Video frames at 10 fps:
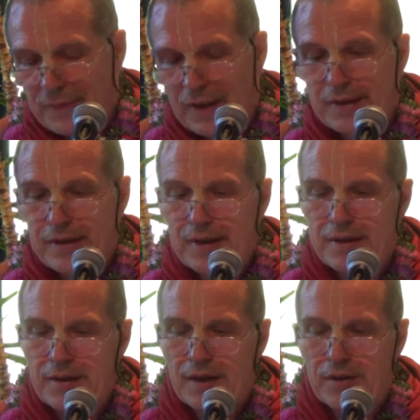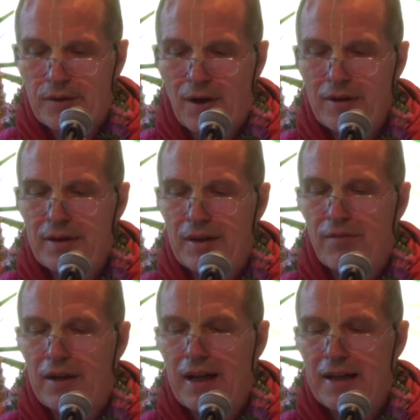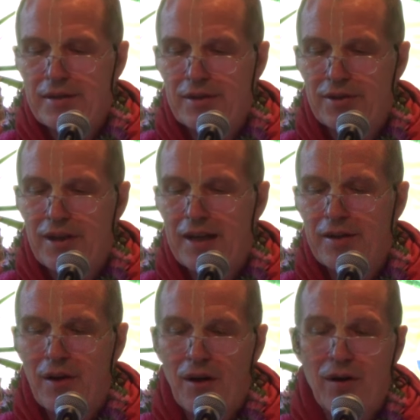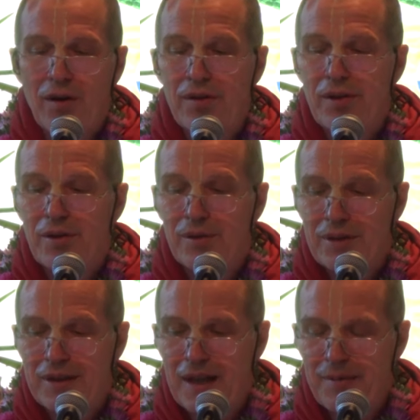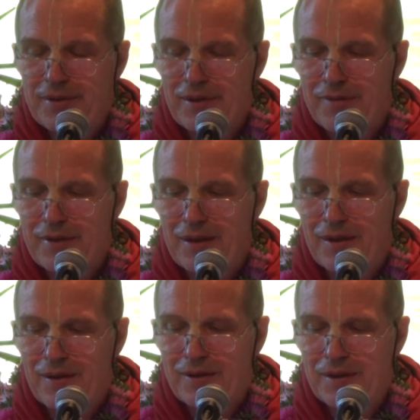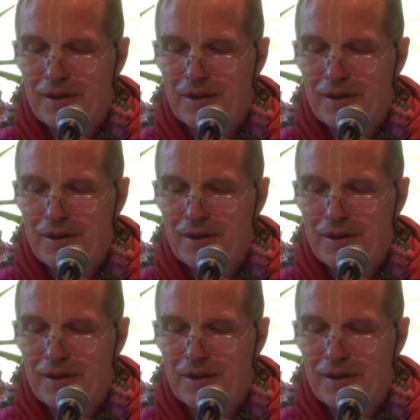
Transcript: It is not that one has to chant all the holy names of the Lord.